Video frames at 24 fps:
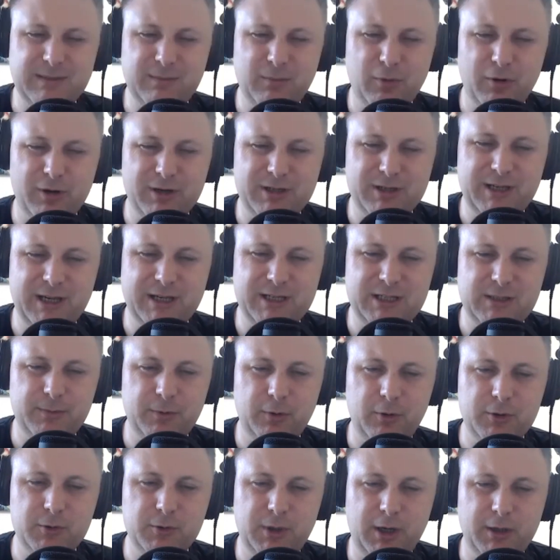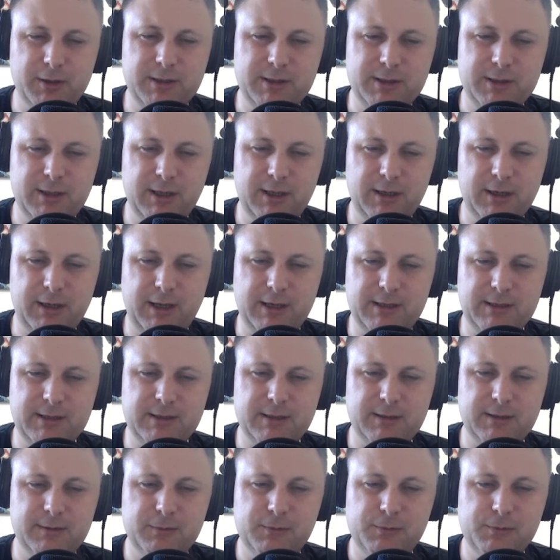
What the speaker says: it more accessible as well, doesn't it? I guess.